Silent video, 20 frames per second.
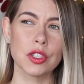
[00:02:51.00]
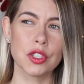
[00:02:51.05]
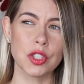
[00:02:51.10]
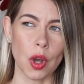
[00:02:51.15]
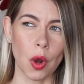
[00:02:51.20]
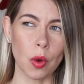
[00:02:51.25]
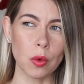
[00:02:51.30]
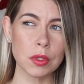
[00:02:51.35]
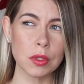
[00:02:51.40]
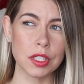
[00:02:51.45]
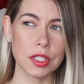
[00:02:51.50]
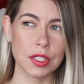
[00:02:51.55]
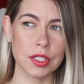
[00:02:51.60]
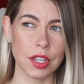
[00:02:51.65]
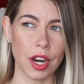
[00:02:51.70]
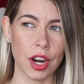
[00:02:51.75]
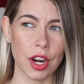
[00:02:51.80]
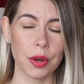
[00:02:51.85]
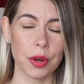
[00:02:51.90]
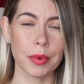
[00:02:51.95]
don't
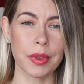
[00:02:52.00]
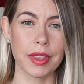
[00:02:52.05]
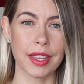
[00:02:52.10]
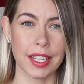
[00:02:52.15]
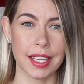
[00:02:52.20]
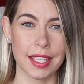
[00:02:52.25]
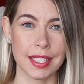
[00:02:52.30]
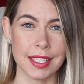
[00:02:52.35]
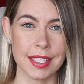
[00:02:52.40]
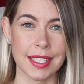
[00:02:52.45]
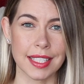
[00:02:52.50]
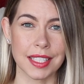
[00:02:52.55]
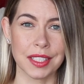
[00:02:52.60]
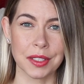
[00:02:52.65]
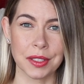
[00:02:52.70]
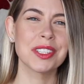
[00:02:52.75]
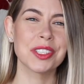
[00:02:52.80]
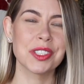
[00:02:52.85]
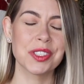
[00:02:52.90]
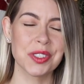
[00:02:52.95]
start with a
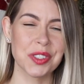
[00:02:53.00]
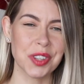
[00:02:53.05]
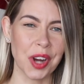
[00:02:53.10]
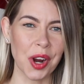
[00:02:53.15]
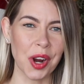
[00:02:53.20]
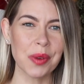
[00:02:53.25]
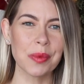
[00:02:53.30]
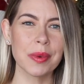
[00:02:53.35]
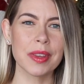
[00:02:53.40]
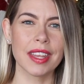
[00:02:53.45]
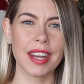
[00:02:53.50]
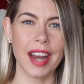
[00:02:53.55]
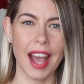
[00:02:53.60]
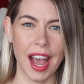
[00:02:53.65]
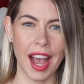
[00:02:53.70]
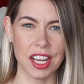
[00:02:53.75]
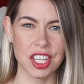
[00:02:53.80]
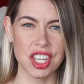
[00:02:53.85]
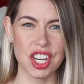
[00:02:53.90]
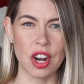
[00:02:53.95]
concealer. Start with an
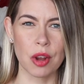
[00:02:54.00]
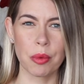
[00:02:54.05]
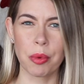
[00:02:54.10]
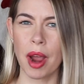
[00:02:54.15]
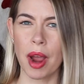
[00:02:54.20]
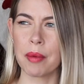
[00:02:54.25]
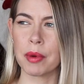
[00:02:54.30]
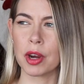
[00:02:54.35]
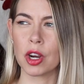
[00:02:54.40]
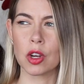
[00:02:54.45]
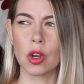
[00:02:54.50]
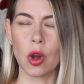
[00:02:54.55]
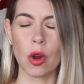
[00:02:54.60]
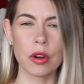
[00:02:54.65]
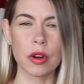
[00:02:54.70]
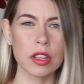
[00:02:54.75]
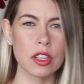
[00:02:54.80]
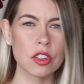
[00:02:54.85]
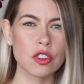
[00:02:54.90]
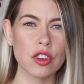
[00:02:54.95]
eyeshadow primer.
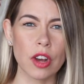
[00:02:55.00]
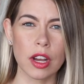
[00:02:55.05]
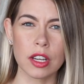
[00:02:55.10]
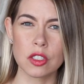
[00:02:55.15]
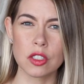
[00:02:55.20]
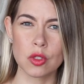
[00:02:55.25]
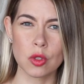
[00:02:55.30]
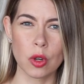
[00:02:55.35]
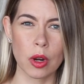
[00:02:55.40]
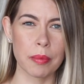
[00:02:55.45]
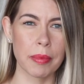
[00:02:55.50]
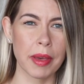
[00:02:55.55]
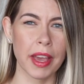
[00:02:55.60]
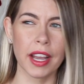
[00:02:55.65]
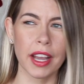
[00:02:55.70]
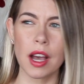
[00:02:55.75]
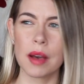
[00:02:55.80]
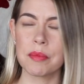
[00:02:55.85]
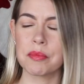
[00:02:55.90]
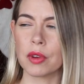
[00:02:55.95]
Go to the drugstore,
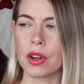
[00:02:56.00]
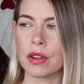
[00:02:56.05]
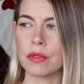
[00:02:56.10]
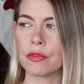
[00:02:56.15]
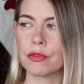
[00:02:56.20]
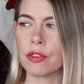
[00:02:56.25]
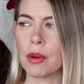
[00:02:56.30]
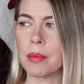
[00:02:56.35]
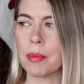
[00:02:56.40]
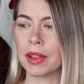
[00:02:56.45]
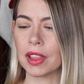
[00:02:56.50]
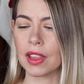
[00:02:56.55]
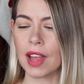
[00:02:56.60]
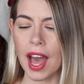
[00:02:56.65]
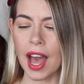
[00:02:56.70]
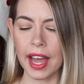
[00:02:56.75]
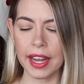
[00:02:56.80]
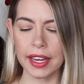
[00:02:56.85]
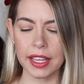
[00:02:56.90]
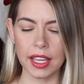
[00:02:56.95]
pick up one from
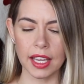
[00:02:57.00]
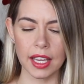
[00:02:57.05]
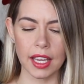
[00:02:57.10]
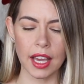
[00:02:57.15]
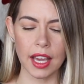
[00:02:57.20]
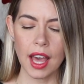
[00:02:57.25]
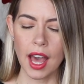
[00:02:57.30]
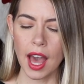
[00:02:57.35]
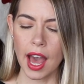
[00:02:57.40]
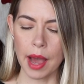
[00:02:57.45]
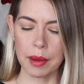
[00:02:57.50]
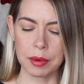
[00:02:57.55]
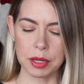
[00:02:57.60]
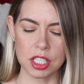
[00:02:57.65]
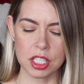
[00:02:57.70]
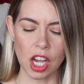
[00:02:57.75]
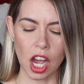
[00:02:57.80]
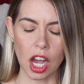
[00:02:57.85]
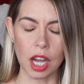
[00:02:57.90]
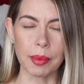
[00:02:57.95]
Milani. I'm
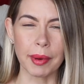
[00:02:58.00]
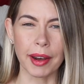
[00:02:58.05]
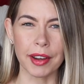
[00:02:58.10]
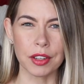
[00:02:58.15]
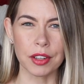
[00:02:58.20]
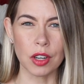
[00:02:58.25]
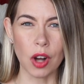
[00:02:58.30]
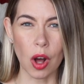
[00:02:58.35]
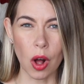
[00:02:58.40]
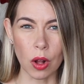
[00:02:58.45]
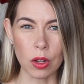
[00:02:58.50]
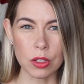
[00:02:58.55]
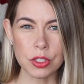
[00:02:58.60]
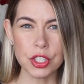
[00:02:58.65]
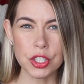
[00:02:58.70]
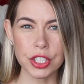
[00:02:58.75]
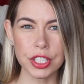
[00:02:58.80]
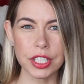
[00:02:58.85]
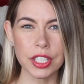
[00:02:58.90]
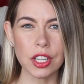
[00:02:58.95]
gonna talk about an
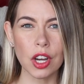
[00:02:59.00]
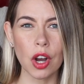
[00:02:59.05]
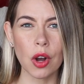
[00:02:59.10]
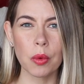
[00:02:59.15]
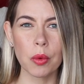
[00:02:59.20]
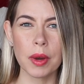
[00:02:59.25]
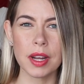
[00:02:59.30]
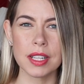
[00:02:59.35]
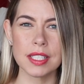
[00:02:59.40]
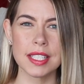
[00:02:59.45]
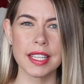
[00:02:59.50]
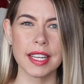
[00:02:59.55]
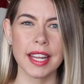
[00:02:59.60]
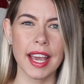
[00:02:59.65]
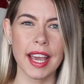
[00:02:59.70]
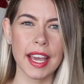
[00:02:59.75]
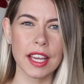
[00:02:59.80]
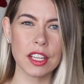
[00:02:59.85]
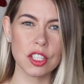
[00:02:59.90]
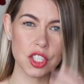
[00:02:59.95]
Alter Ego one
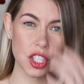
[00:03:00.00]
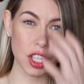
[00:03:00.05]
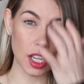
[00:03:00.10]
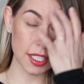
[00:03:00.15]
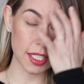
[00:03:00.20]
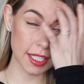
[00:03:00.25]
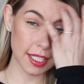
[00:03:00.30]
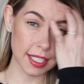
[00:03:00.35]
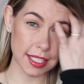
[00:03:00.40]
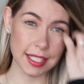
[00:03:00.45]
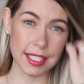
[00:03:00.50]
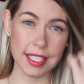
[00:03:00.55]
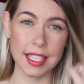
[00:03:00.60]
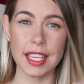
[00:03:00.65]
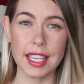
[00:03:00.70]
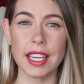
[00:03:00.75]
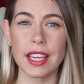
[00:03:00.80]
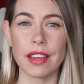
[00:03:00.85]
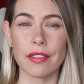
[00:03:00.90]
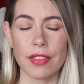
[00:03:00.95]
today just to
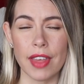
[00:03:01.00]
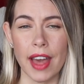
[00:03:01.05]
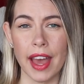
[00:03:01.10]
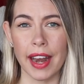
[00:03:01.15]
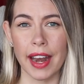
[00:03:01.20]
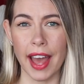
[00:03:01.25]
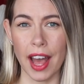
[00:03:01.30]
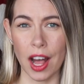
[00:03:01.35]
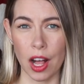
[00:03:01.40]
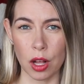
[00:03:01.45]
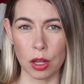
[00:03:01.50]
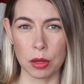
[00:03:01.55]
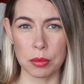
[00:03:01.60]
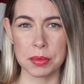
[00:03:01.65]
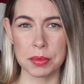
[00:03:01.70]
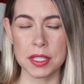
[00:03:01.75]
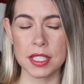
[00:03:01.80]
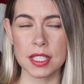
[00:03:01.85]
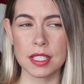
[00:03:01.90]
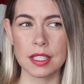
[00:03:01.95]
see if that
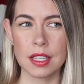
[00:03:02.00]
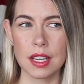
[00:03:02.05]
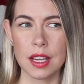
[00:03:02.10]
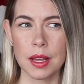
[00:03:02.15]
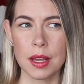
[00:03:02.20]
helps